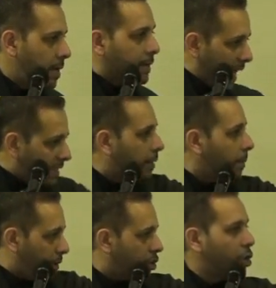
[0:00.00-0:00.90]
Okay,
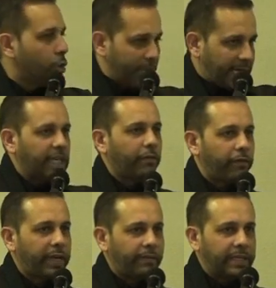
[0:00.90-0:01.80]
that's a person who's
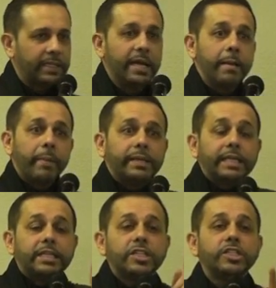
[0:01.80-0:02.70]
asking for forgiveness.
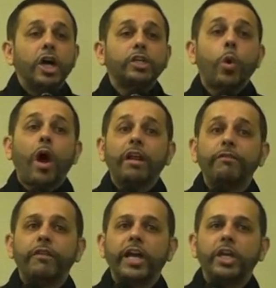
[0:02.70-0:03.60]
But that does not
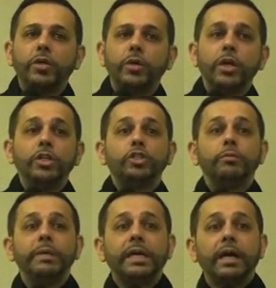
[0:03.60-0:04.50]
qualify
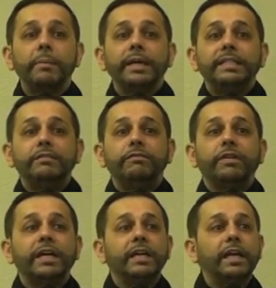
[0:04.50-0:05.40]
you to become a
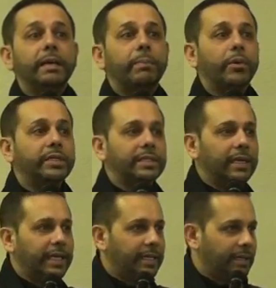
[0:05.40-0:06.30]
divinely
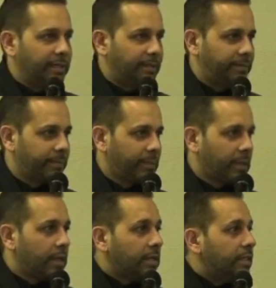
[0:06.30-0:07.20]
appointed leader.
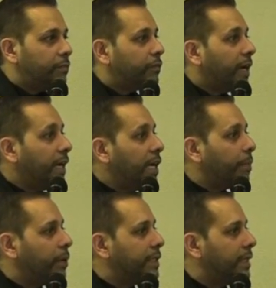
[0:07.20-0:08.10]

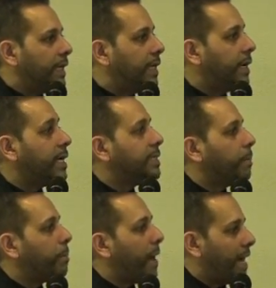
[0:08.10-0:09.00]
Divinely appointed
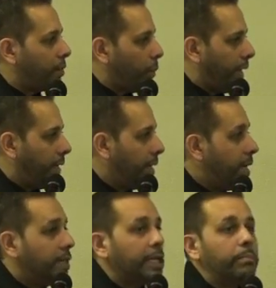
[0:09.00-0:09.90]
leader has a
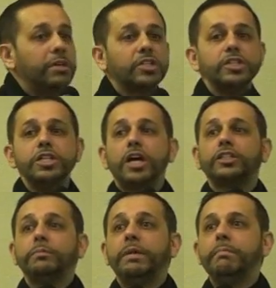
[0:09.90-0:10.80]
pathway that
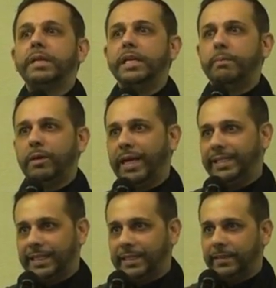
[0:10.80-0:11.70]
must not be
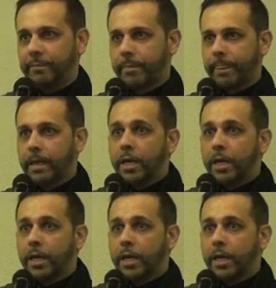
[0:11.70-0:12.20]
manipulated.